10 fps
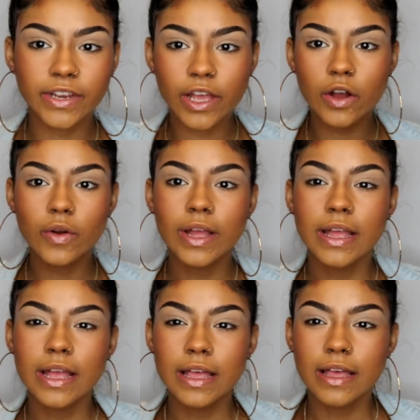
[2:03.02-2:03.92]
video
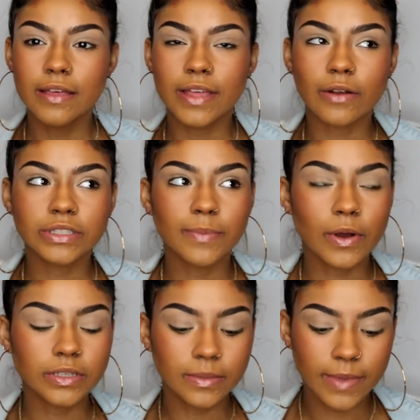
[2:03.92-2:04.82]
that I was
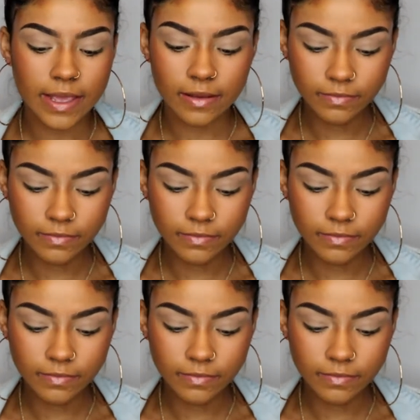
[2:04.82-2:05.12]
supposed to be